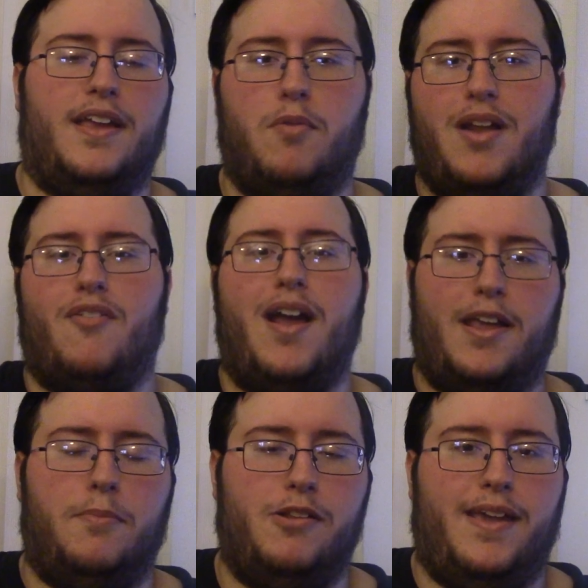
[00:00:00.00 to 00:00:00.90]
whenever I
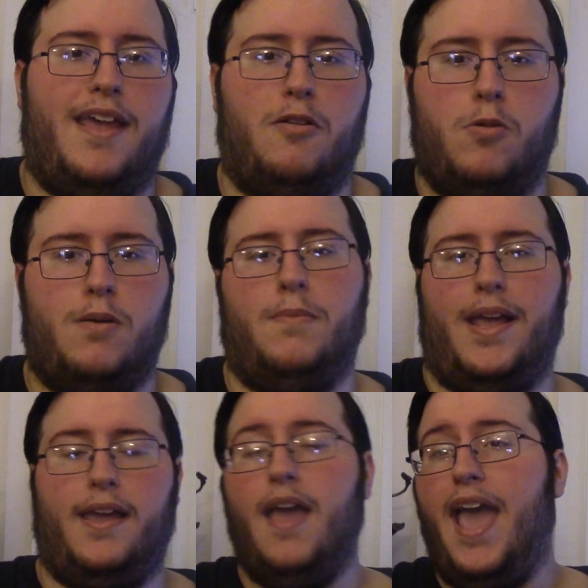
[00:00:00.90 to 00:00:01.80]
communicated with them,
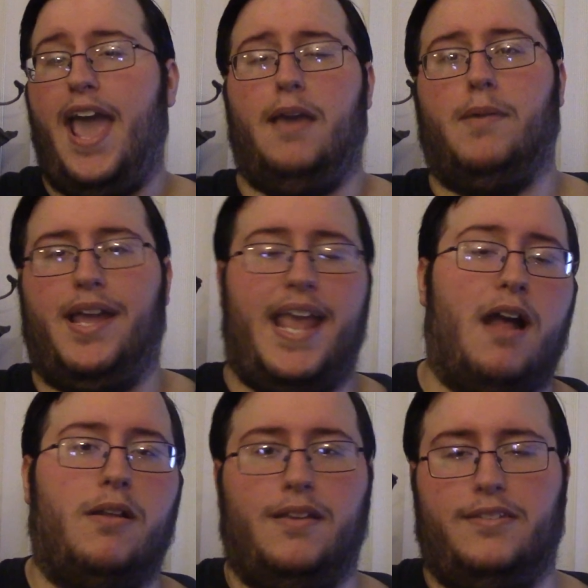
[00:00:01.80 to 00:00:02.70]
like, hey, my
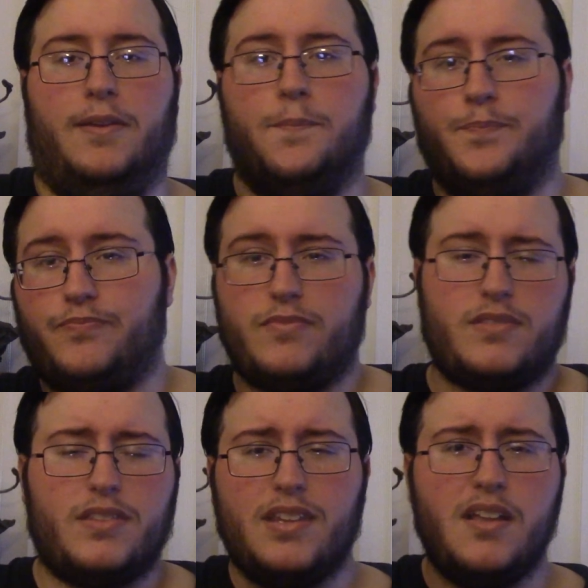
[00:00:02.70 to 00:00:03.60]
account is
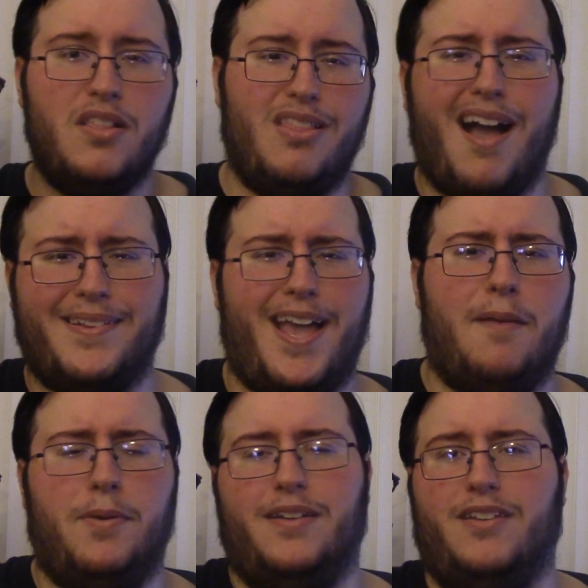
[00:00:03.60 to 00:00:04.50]
locked
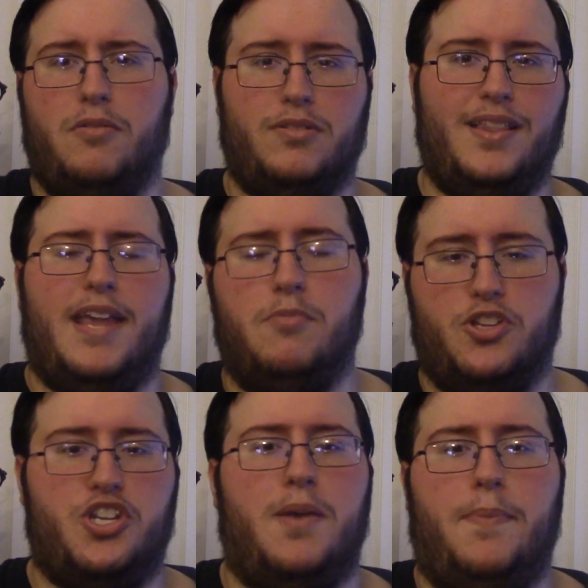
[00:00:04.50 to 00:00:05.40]
out because I was late
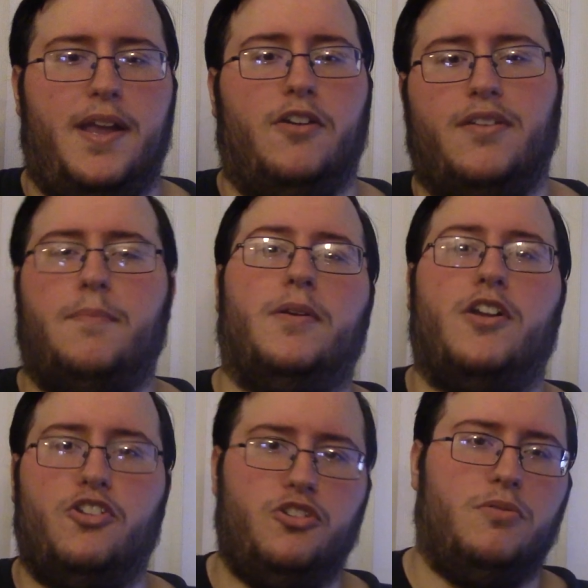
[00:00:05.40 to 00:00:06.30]
with shipping or something.
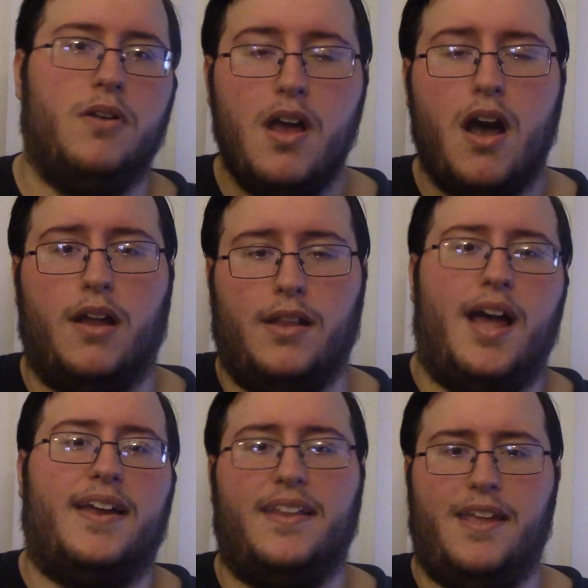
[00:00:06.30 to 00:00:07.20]
Could you
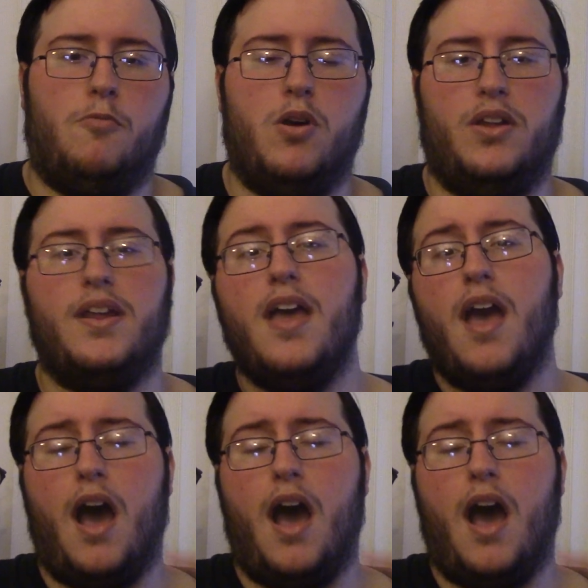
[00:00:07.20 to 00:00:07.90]
unlock it? They would.